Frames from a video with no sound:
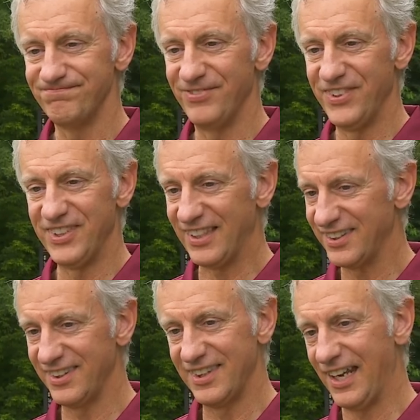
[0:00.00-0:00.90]

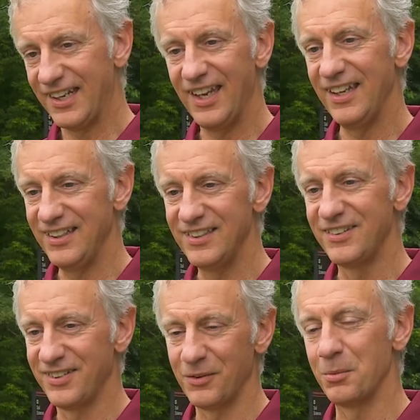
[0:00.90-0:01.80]
six
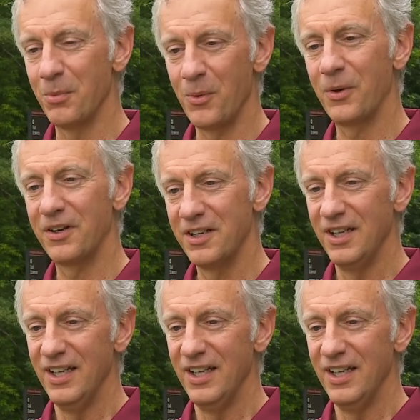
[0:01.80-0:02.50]
decades or more,